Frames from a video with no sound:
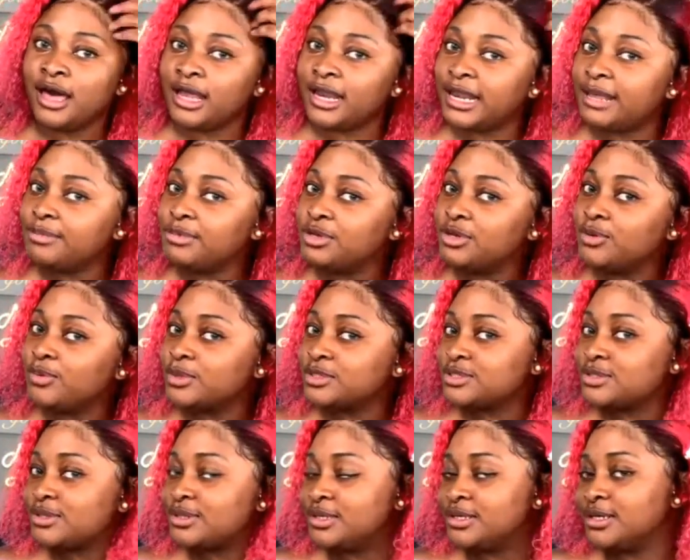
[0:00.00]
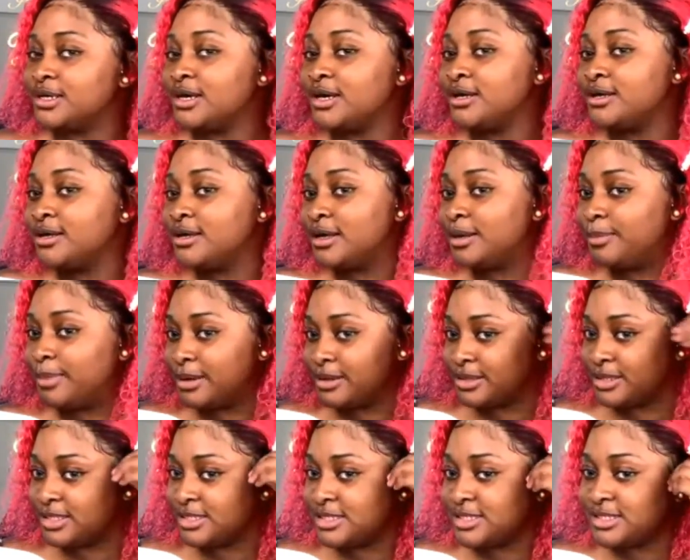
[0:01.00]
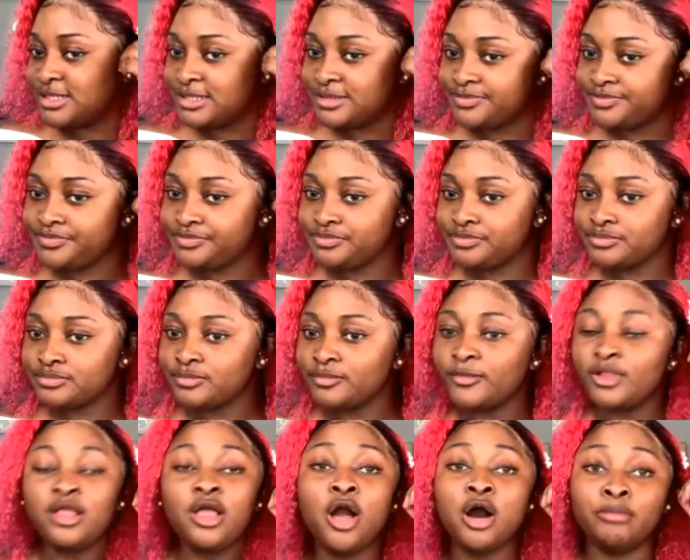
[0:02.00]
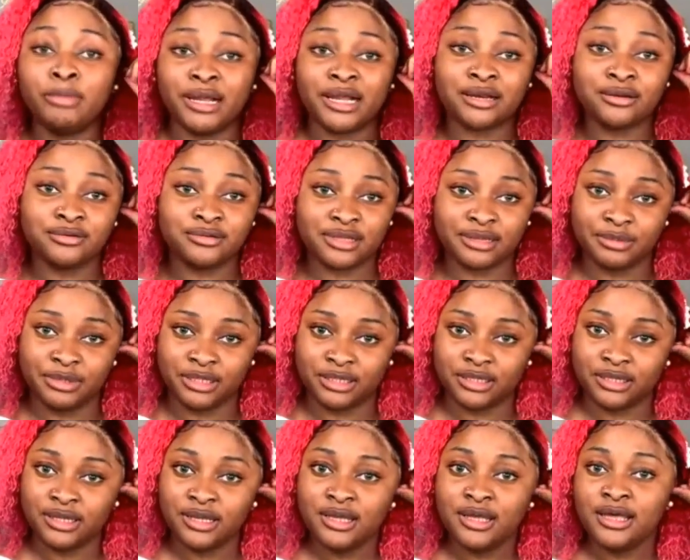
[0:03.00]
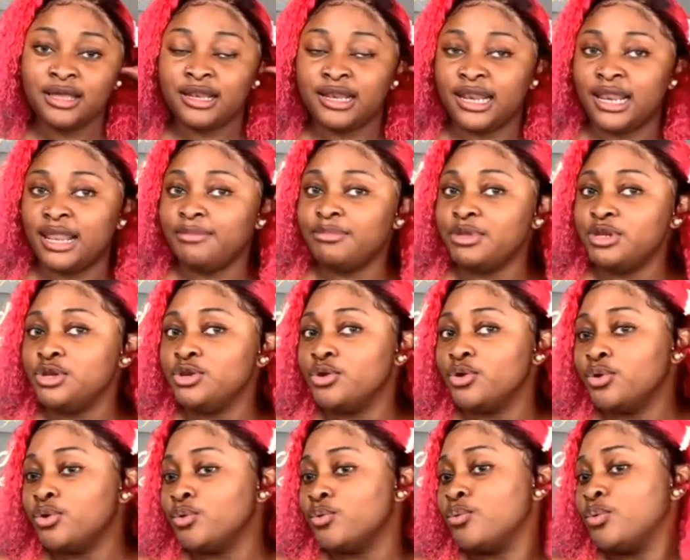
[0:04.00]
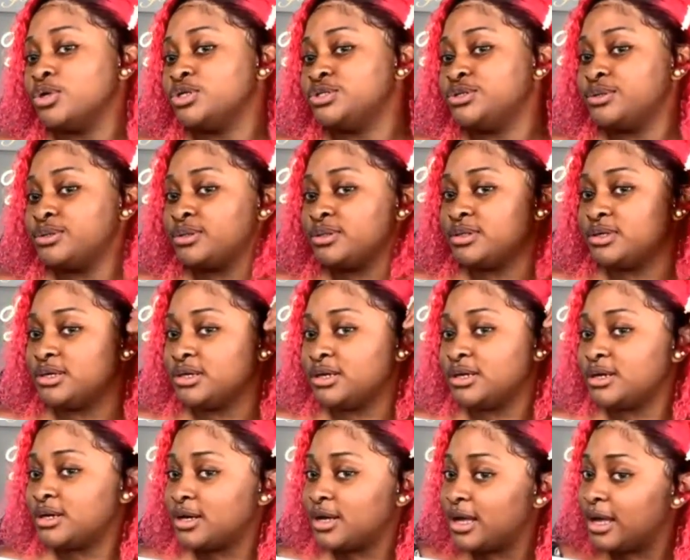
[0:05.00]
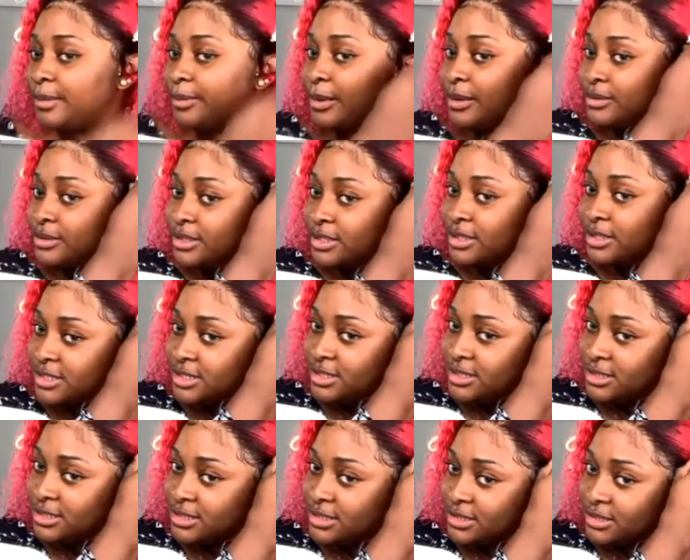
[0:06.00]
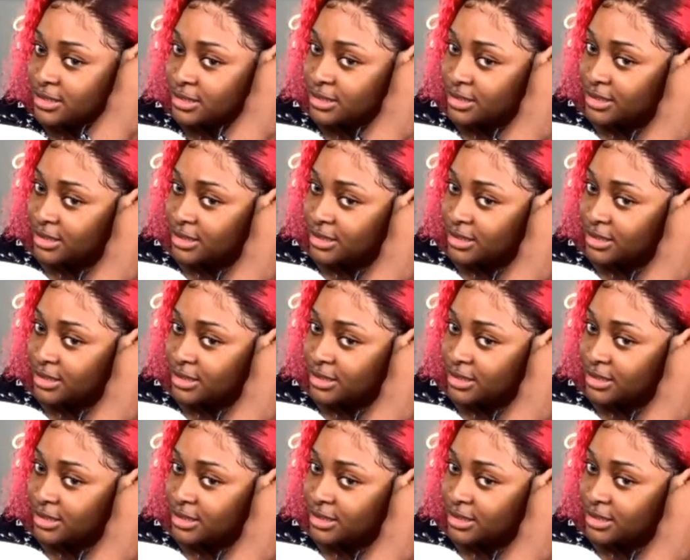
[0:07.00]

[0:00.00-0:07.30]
And let me know what you think about this on my clothes. I mean, let me know what you think about this